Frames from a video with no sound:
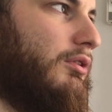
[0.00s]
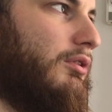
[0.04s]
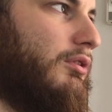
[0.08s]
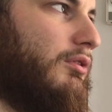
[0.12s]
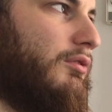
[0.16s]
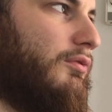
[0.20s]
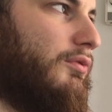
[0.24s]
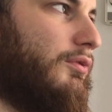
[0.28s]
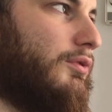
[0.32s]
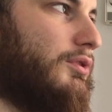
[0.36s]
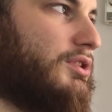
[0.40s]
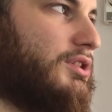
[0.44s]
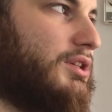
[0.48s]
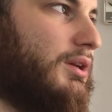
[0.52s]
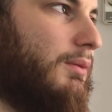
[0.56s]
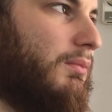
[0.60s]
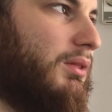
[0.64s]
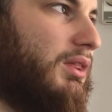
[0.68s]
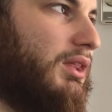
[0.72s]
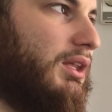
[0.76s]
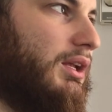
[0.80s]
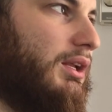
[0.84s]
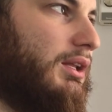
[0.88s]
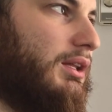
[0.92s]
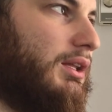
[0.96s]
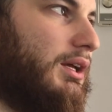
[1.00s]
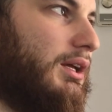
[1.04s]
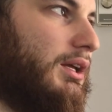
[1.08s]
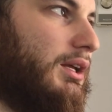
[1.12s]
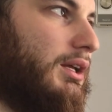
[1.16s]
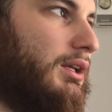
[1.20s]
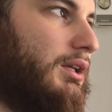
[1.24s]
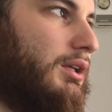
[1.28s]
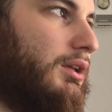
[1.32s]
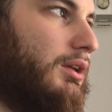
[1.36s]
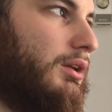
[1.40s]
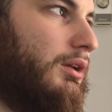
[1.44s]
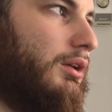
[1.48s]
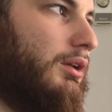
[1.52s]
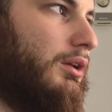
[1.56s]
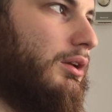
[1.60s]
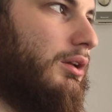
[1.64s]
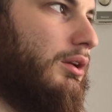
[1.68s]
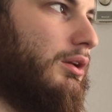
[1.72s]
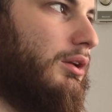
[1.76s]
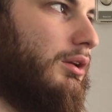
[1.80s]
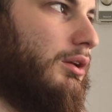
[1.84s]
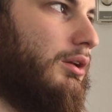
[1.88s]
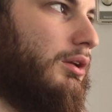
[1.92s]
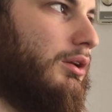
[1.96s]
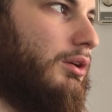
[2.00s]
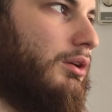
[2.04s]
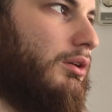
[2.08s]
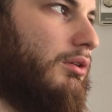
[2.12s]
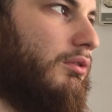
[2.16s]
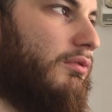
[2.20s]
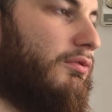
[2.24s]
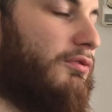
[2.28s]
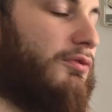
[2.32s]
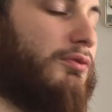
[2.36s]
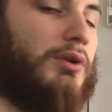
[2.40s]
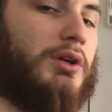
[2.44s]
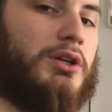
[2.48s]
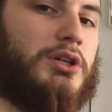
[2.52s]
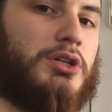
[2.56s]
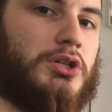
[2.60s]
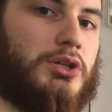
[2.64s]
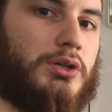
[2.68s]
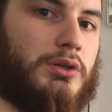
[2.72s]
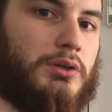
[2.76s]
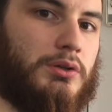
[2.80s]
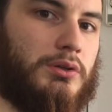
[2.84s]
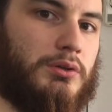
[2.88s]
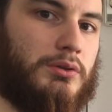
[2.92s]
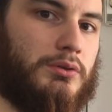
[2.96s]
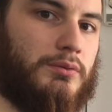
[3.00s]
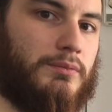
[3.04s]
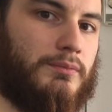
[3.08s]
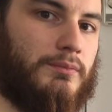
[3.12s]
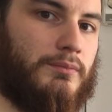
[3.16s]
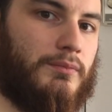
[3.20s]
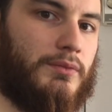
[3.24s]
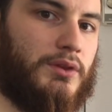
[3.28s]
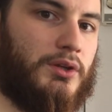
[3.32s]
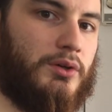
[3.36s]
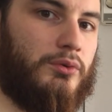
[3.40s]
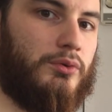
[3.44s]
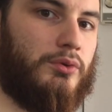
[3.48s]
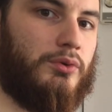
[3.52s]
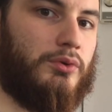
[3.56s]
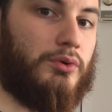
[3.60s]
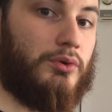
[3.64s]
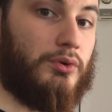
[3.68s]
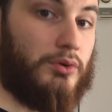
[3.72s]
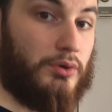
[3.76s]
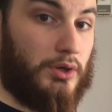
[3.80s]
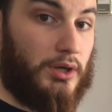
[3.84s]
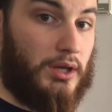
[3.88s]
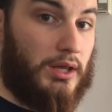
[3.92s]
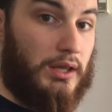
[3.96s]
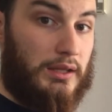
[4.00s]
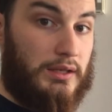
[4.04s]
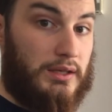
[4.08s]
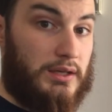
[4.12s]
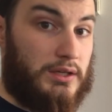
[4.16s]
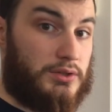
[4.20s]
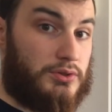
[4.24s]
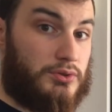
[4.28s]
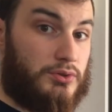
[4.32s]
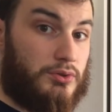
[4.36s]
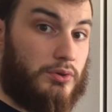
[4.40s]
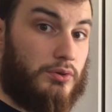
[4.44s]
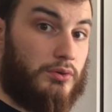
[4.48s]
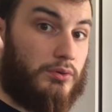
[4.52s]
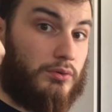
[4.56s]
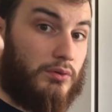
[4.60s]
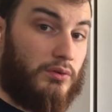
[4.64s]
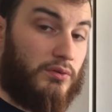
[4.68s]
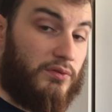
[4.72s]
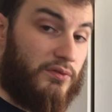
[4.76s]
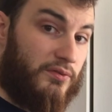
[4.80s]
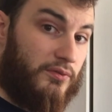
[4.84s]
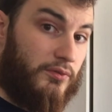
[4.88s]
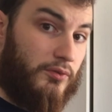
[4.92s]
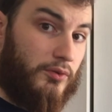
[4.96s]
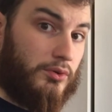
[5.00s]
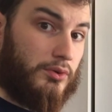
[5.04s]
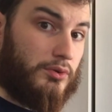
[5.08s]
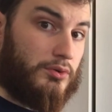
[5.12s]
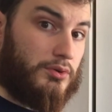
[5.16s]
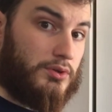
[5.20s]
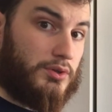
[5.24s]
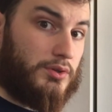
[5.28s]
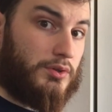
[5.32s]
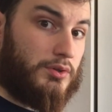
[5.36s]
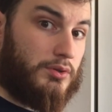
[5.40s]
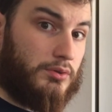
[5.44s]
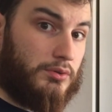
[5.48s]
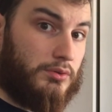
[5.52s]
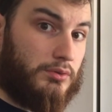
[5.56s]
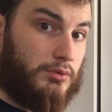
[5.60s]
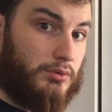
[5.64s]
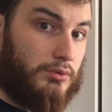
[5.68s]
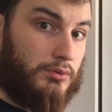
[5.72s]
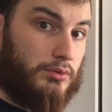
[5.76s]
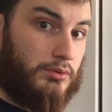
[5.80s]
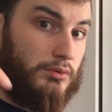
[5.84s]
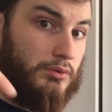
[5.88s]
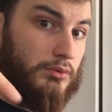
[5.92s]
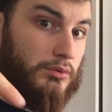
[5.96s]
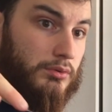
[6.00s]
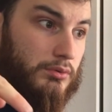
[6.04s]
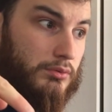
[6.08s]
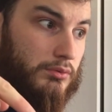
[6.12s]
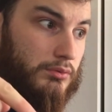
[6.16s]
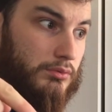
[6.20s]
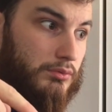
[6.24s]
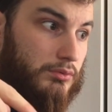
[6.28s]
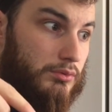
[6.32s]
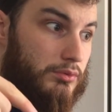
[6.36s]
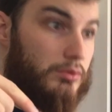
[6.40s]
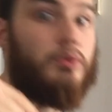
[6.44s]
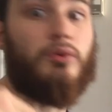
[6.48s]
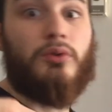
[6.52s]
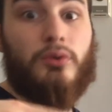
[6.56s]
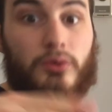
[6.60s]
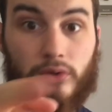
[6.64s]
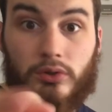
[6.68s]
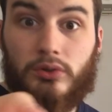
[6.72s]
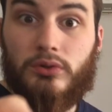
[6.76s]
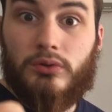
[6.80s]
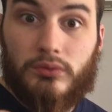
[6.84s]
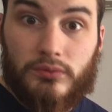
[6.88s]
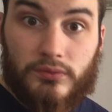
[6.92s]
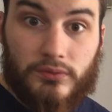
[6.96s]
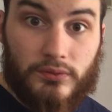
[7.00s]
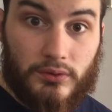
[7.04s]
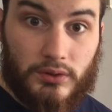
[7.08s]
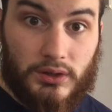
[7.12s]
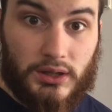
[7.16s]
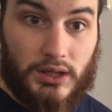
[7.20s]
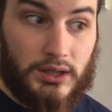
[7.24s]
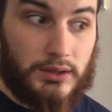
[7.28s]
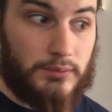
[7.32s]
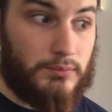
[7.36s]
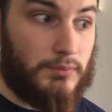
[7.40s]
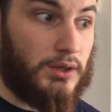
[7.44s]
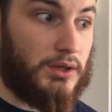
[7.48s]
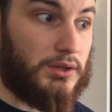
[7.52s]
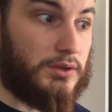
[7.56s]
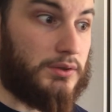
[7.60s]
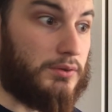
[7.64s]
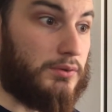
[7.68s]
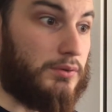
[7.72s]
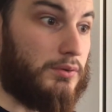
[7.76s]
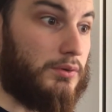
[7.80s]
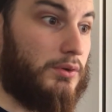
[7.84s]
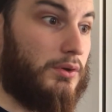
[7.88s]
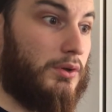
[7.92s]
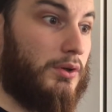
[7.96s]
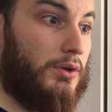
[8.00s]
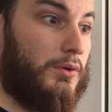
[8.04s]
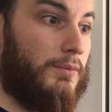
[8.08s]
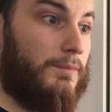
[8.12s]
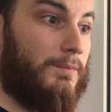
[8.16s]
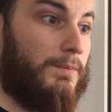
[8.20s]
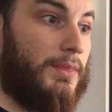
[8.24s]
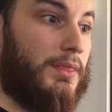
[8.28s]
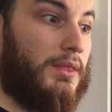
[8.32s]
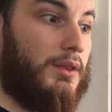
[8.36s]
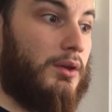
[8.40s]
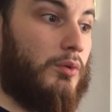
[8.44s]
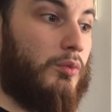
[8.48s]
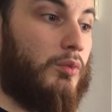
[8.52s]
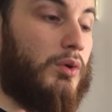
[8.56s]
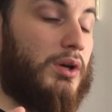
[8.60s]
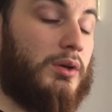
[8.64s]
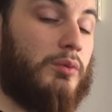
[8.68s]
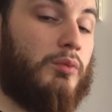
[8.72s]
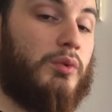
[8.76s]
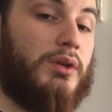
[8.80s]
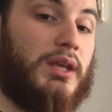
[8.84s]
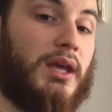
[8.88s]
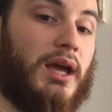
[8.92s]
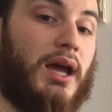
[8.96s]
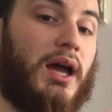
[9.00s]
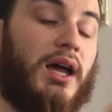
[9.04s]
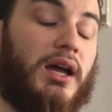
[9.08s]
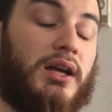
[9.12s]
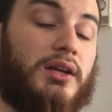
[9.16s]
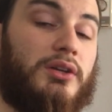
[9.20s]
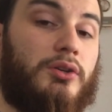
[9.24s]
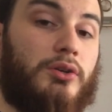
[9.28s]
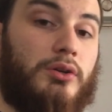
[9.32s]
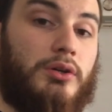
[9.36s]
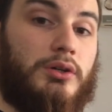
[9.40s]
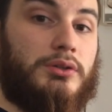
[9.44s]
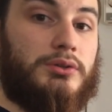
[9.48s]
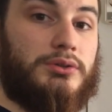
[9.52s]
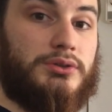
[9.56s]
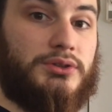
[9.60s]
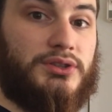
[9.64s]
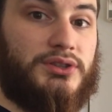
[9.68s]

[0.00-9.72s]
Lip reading: For something like friction, or an external force, or you for that matter, when we act on